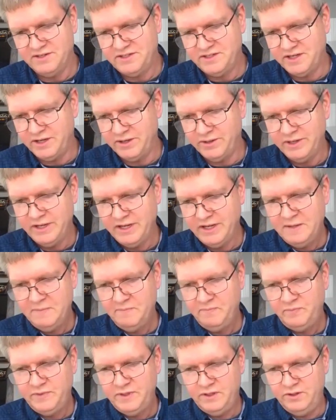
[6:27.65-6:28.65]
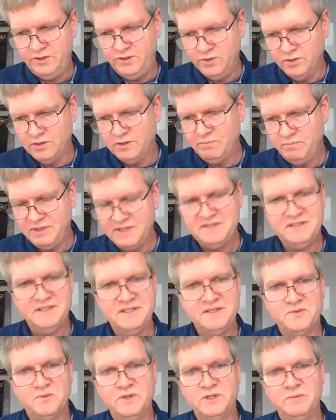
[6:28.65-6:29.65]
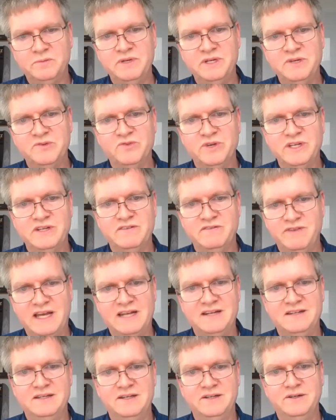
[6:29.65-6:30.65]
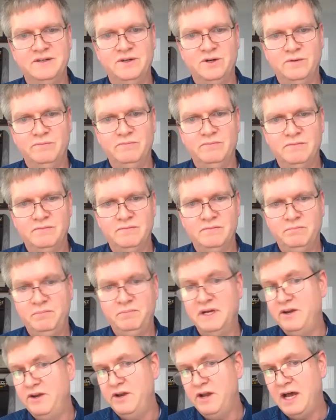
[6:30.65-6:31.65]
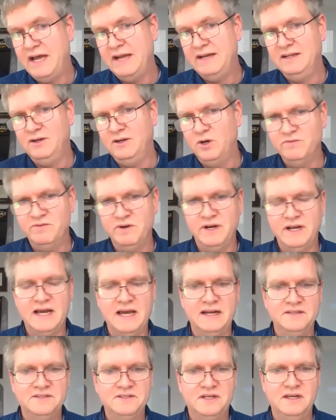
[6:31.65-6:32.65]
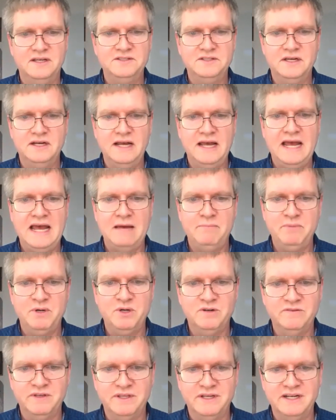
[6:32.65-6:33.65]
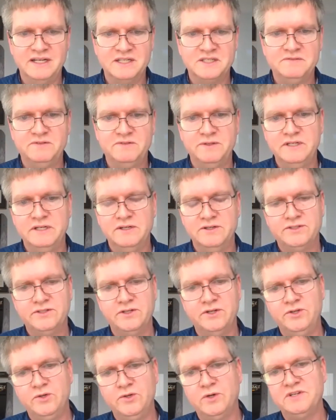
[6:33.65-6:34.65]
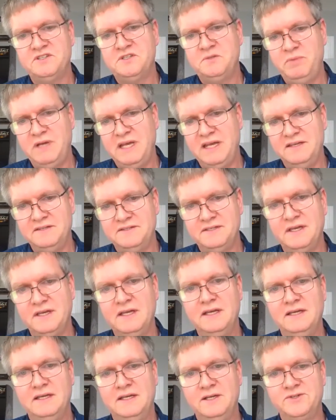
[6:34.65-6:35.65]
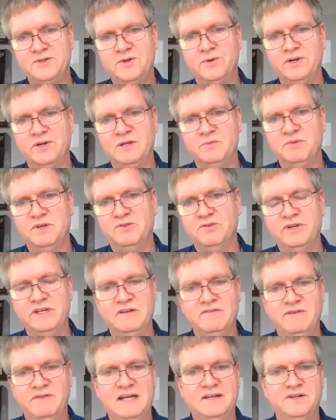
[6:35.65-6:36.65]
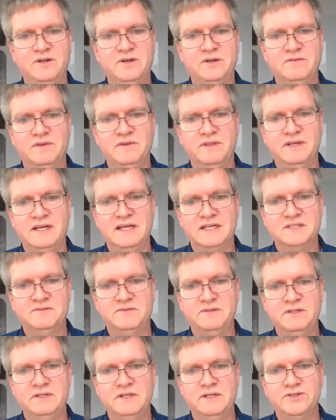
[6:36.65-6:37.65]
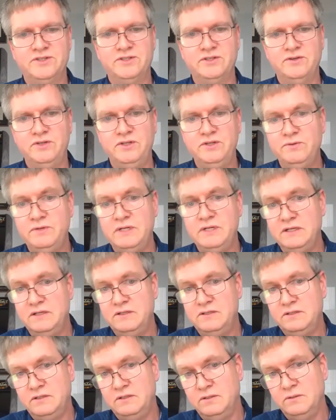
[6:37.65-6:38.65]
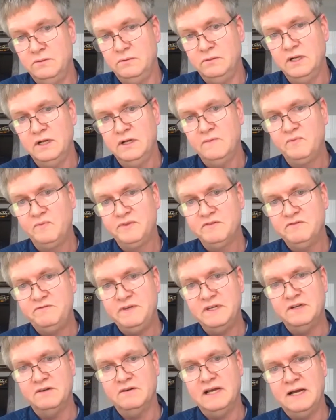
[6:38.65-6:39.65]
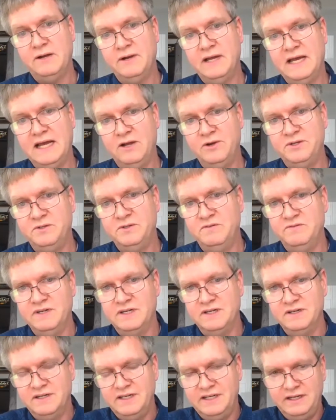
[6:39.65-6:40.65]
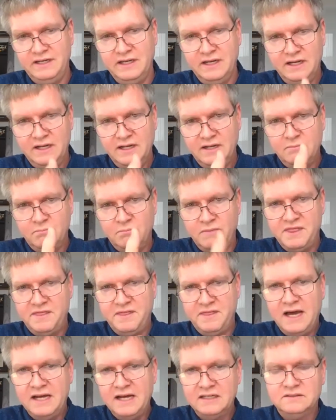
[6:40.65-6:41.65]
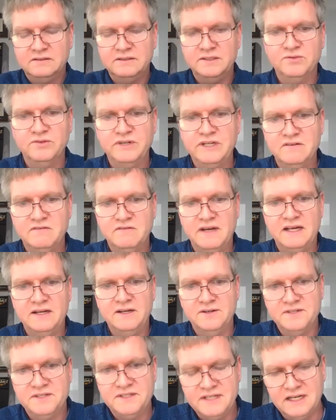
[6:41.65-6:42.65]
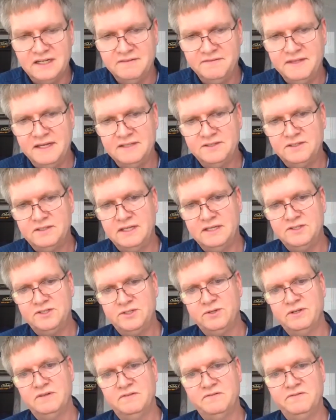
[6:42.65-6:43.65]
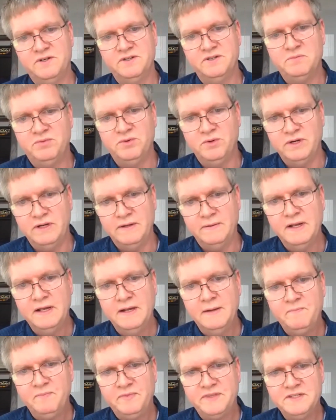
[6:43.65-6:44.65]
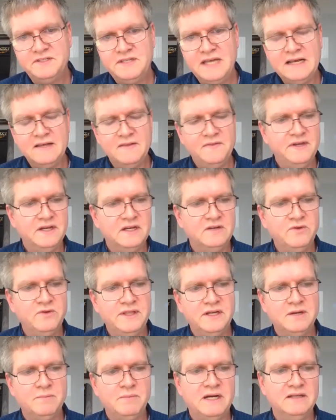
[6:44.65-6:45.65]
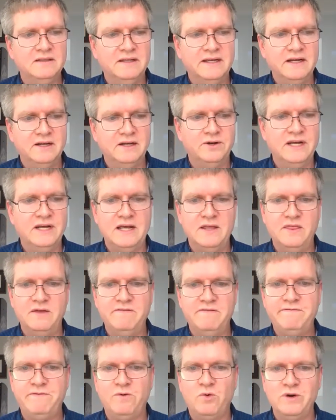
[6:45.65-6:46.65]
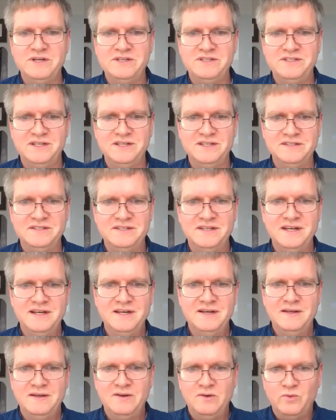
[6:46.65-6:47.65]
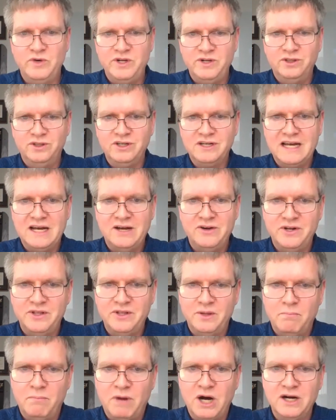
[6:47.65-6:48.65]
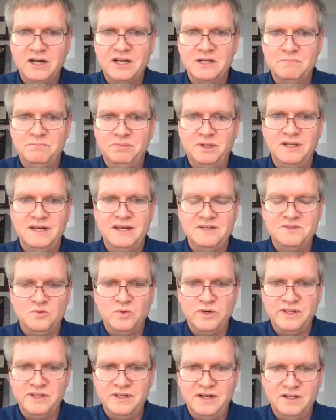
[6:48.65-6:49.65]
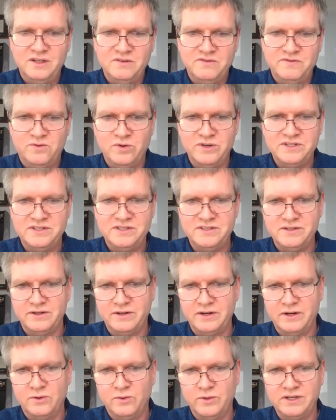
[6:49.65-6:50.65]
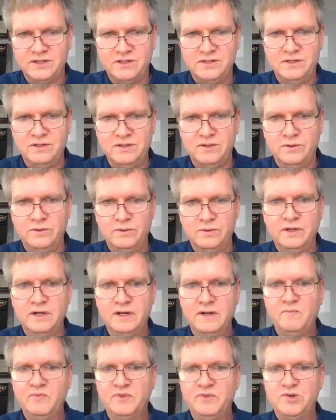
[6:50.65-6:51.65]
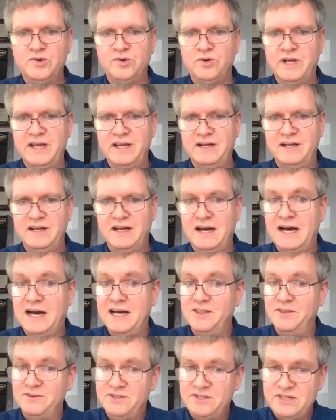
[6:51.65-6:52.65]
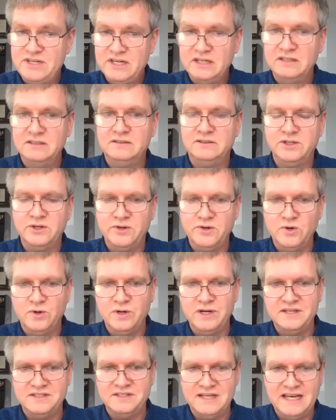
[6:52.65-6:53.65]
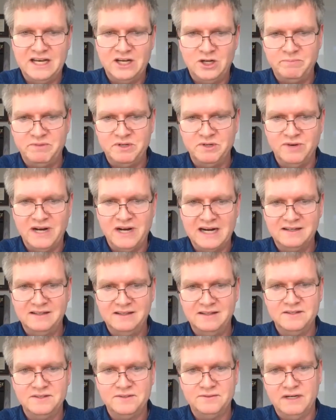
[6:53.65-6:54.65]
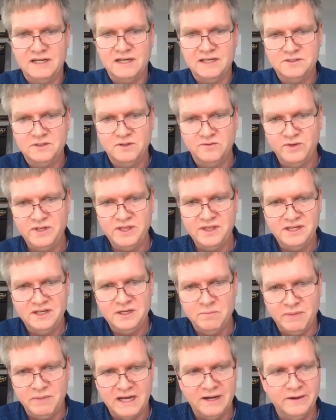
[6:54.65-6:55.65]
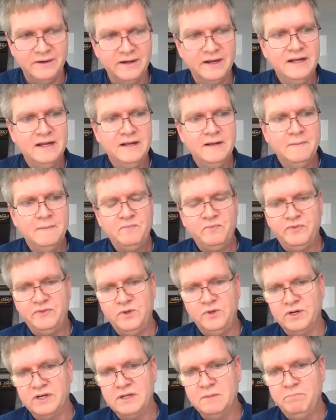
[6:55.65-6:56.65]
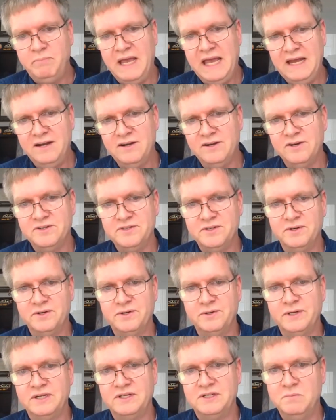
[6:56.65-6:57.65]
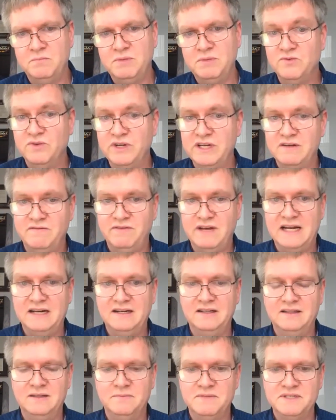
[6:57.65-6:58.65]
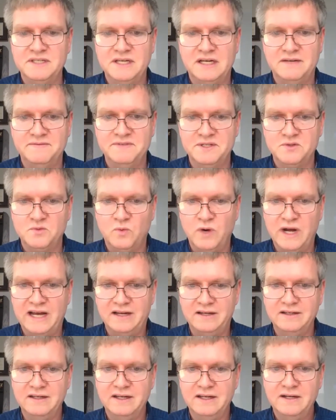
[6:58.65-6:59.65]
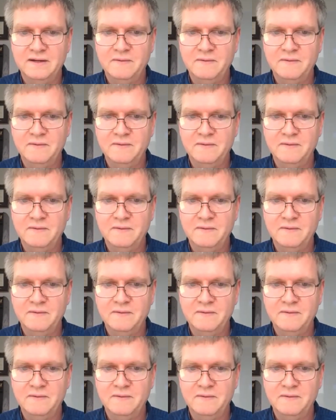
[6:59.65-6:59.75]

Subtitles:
So your business will be reinvented, but not overnight. It's going to happen over the next few years. So your space is going to be reinvented over the next few years. So you need to figure out how to very methodically reinvent yourself. That's sort of the first point. The second thing, if we think about like, okay, the forces, when you look out into the marketplace, what are the other forces that are going to create either signal or noise to help direct this, right? So if we think about, your competitors are going to be reinventing themselves as well.